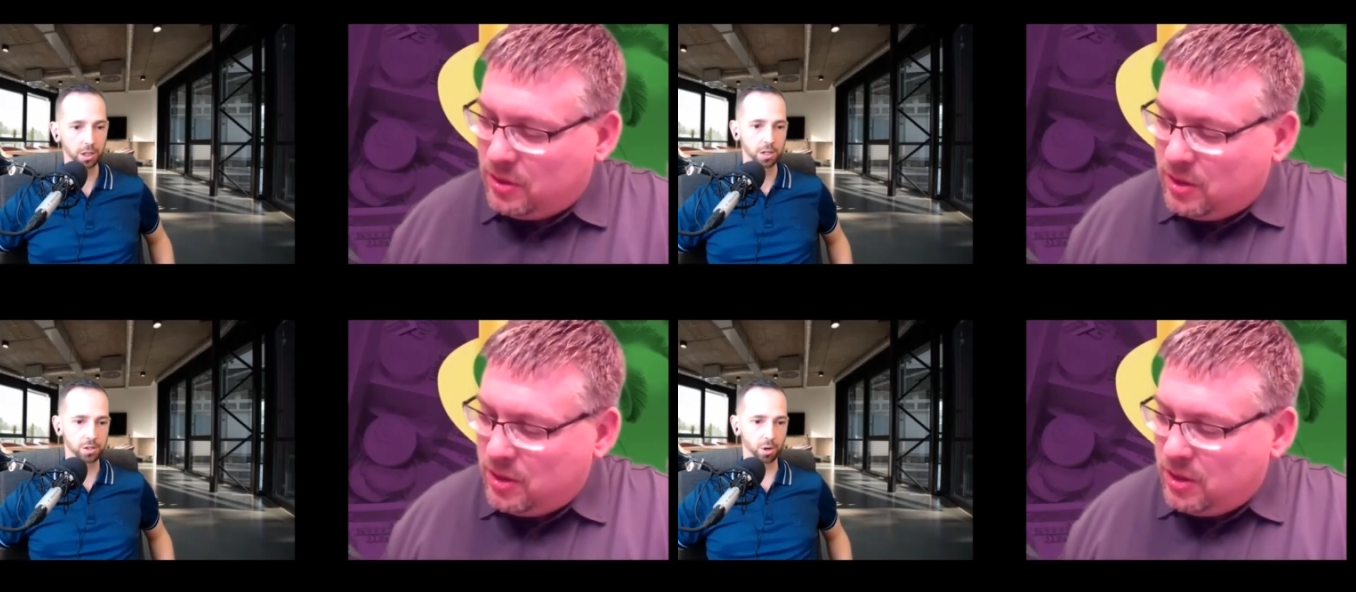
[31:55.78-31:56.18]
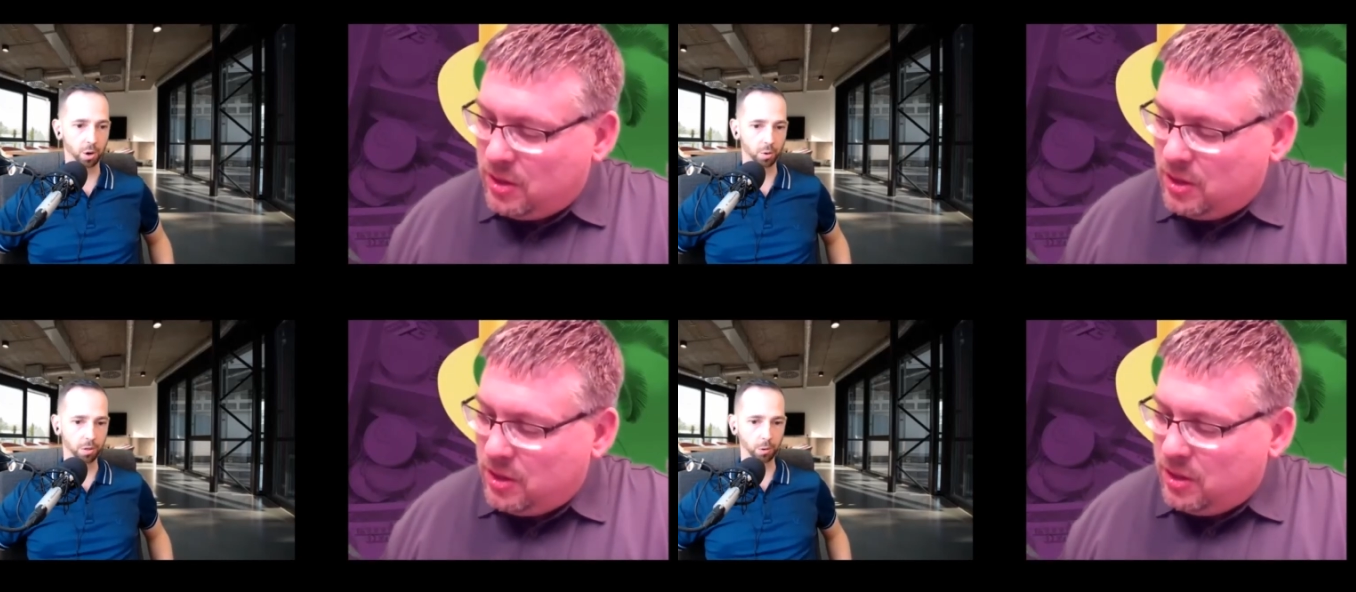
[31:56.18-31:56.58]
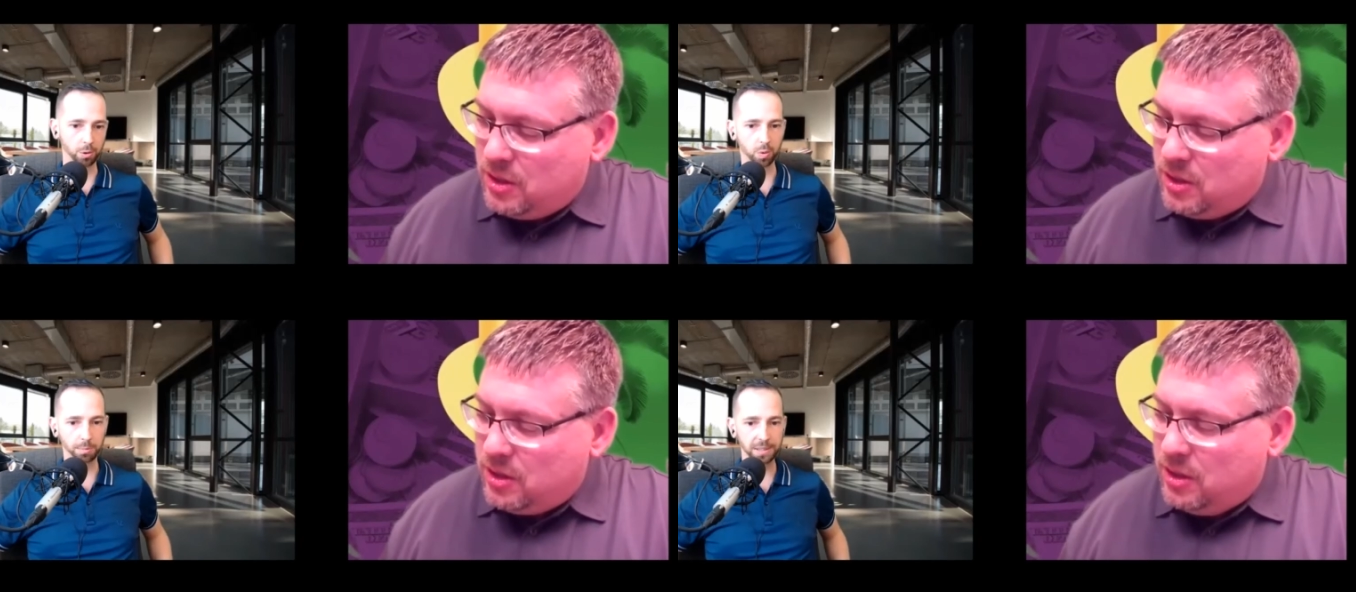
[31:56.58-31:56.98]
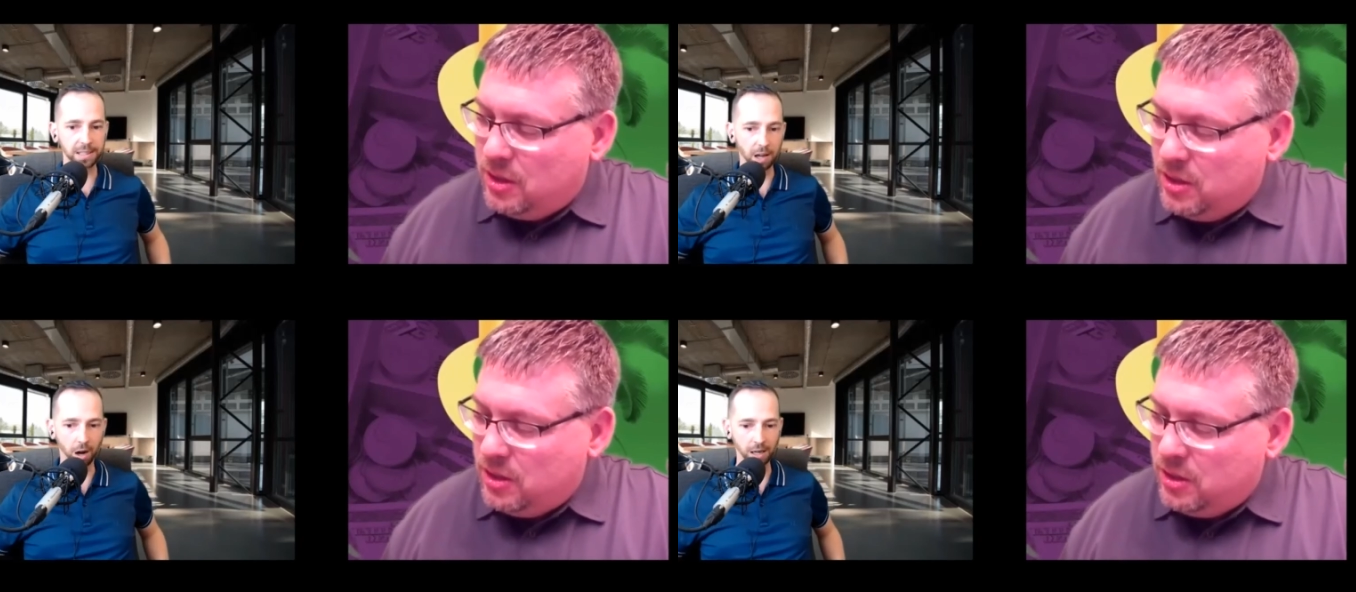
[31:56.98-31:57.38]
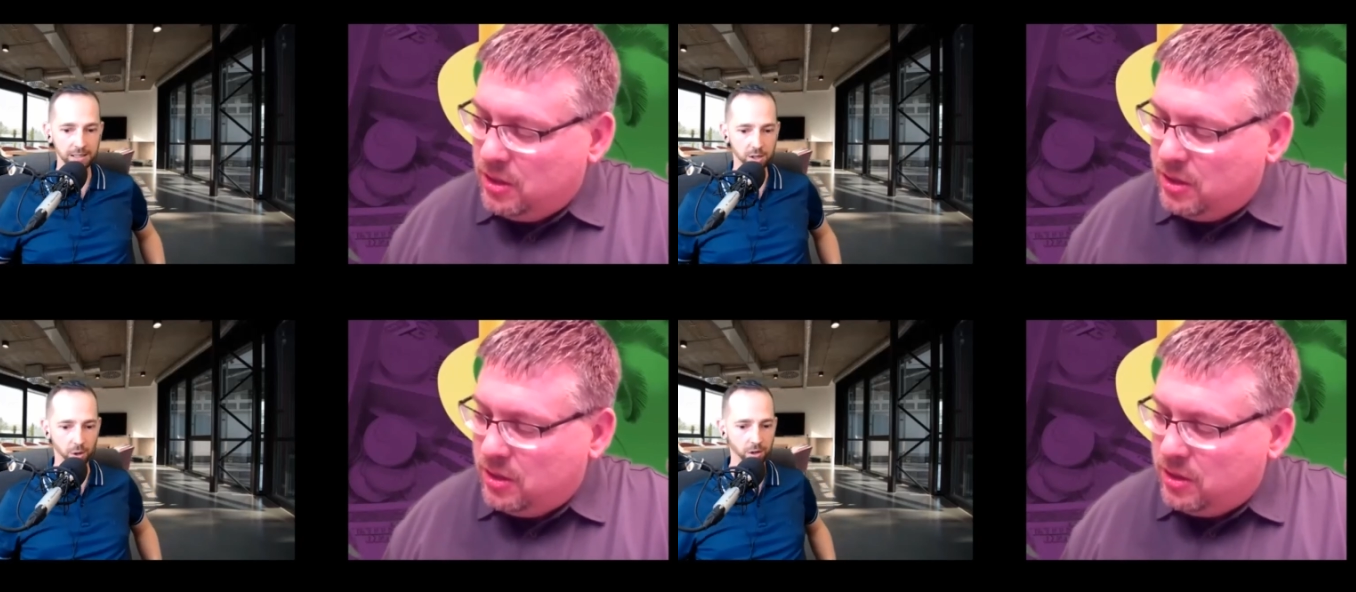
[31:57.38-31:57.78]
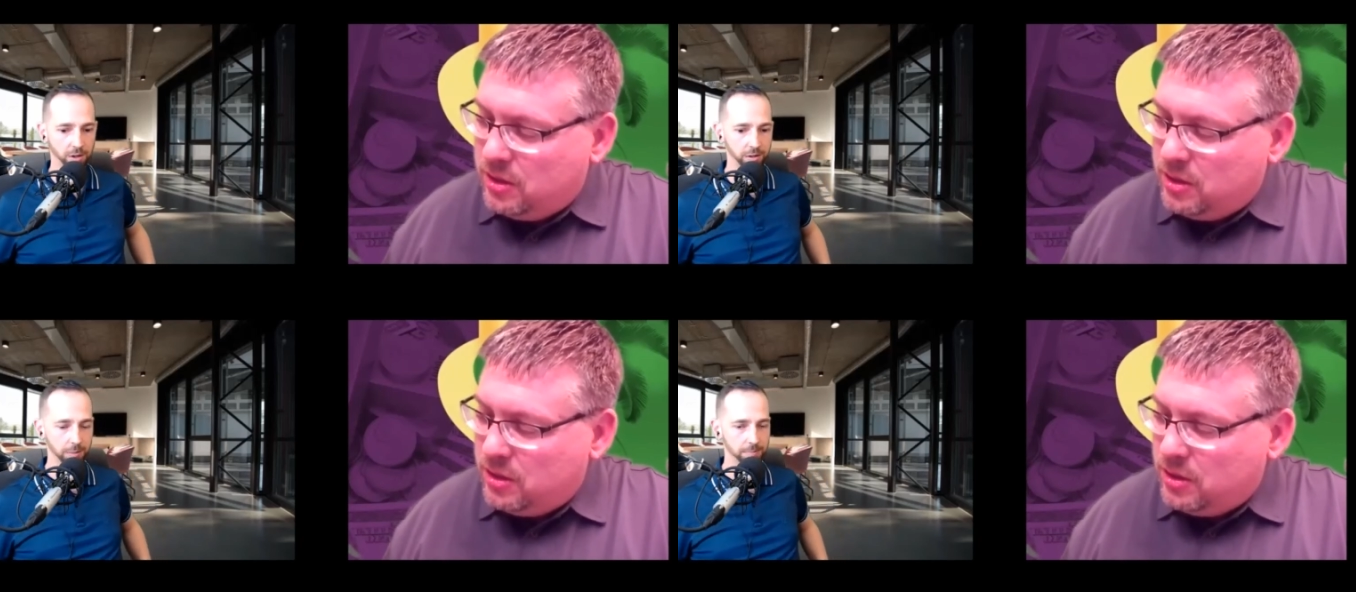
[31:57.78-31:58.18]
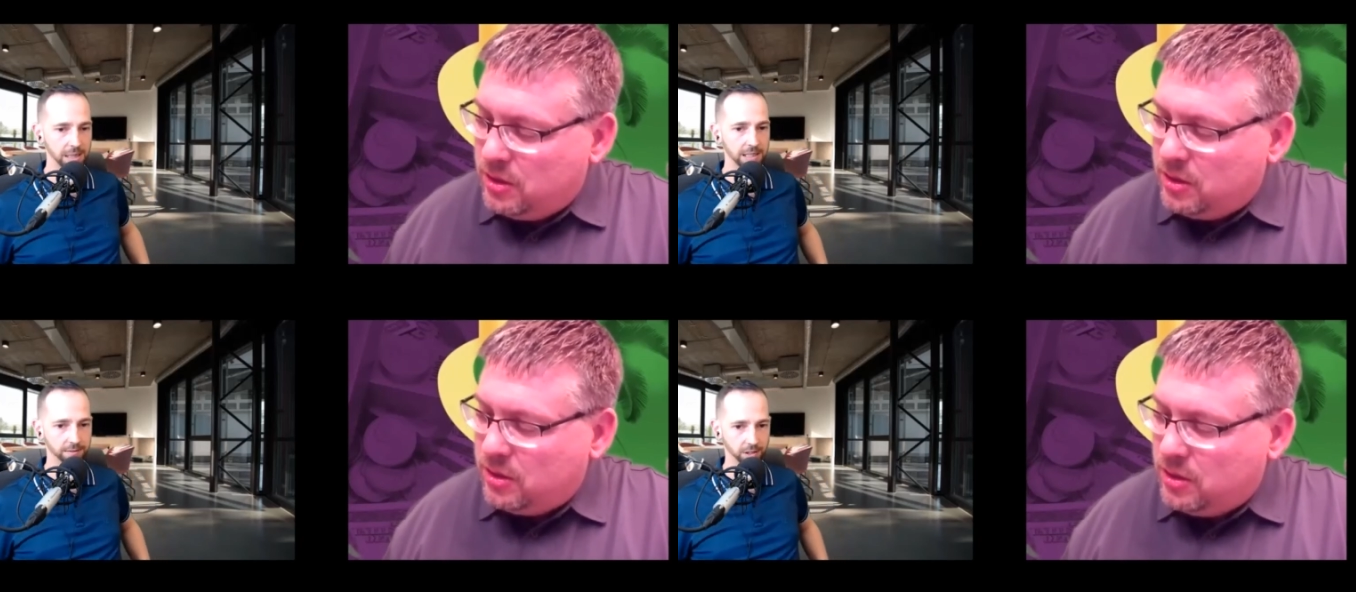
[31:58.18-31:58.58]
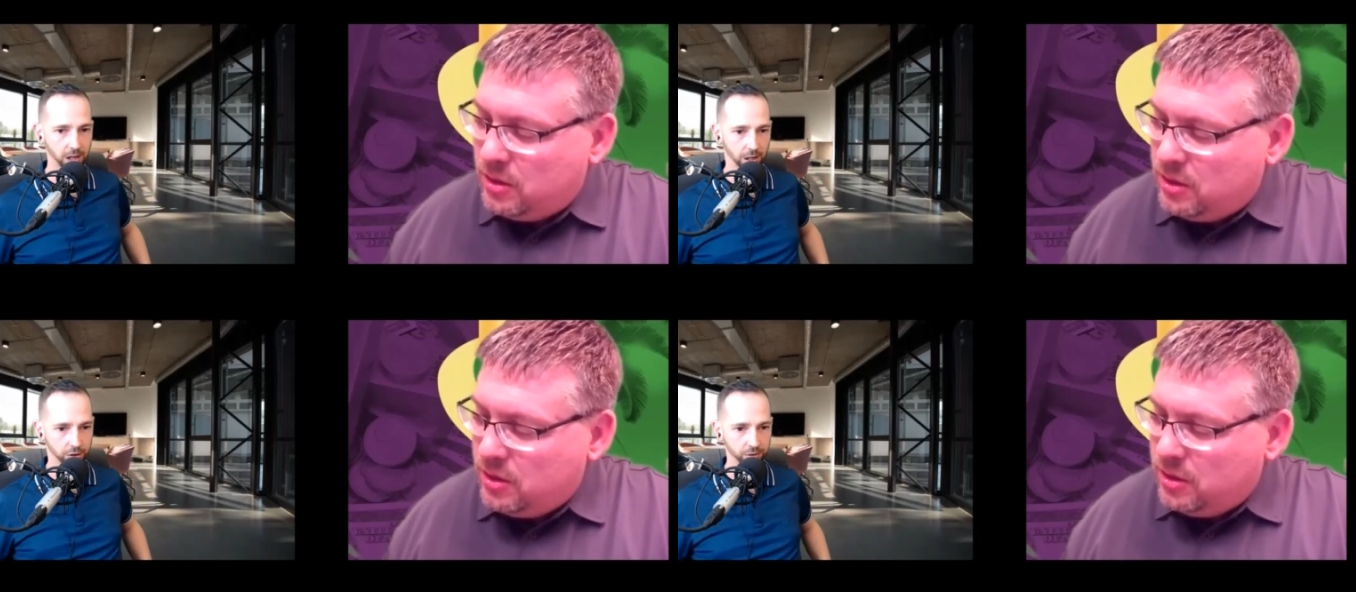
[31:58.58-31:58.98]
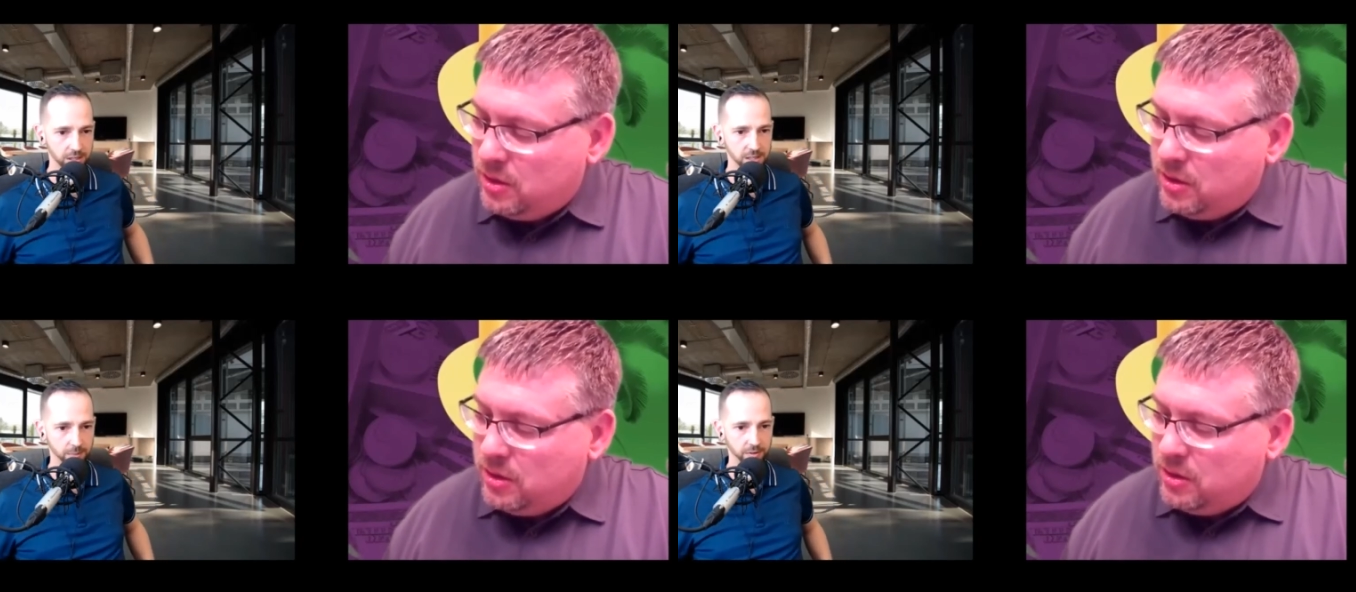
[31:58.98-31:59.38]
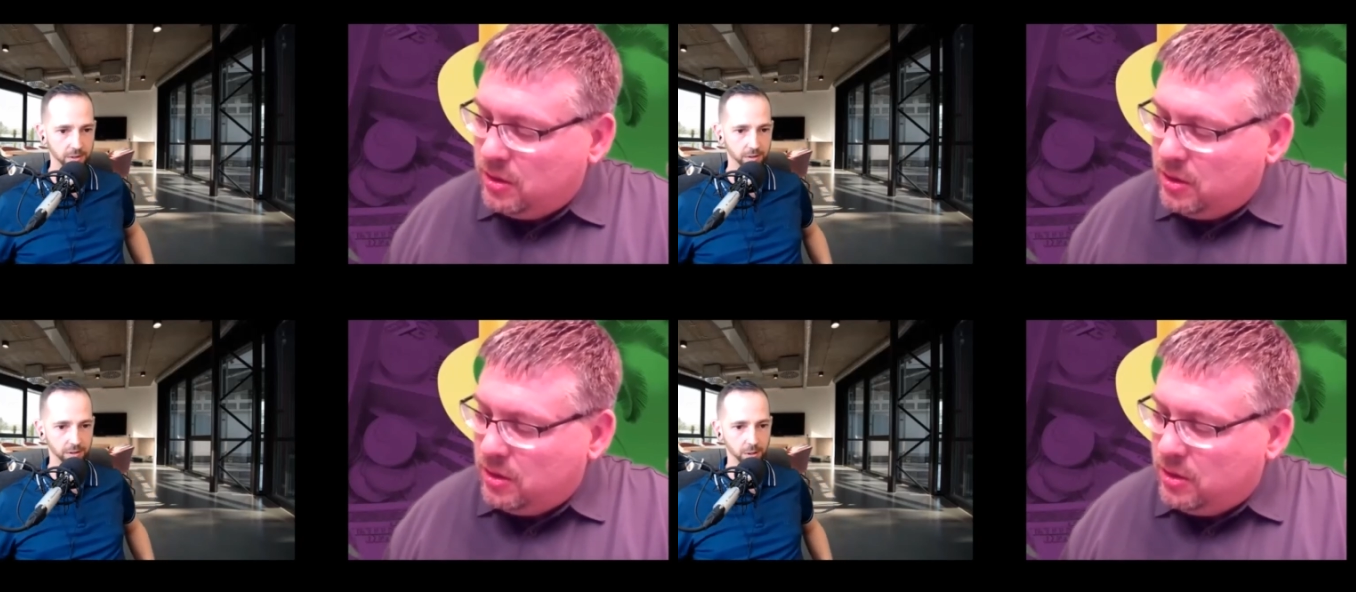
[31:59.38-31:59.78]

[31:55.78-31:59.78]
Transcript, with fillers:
Speaker 1: So those will be guides on many different countries, some of the,